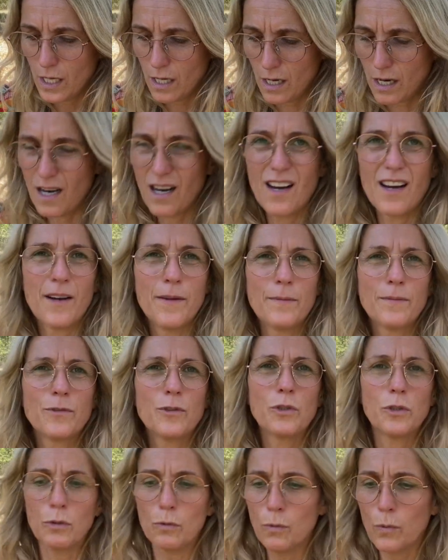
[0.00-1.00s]

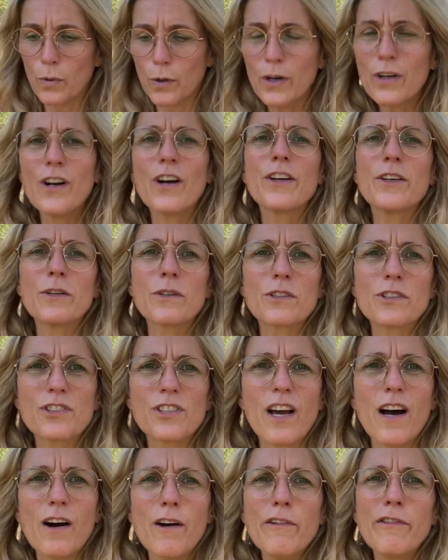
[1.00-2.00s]
work on
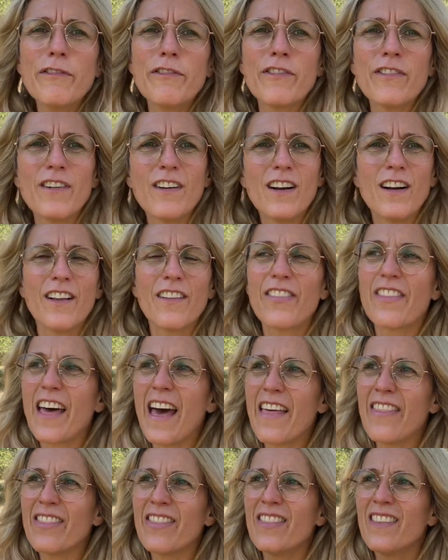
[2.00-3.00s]
yourself,
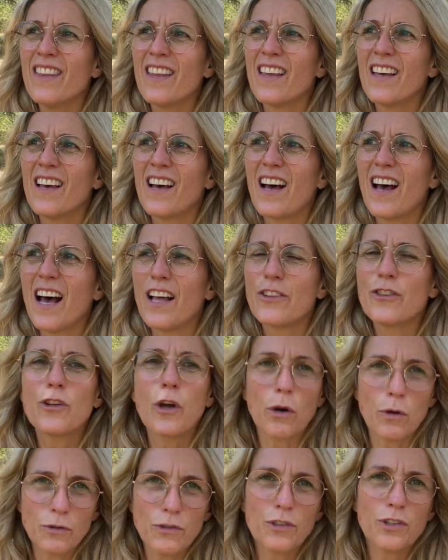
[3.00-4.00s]
then
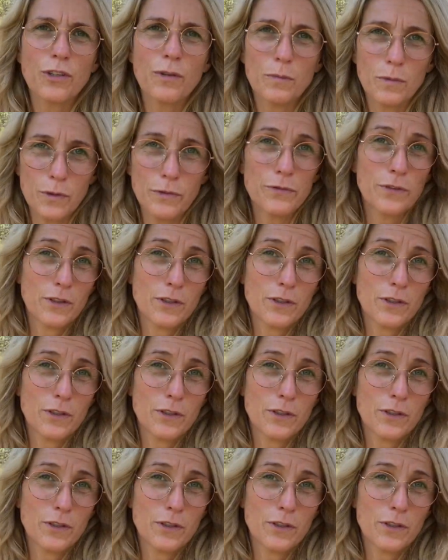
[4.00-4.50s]
don't move to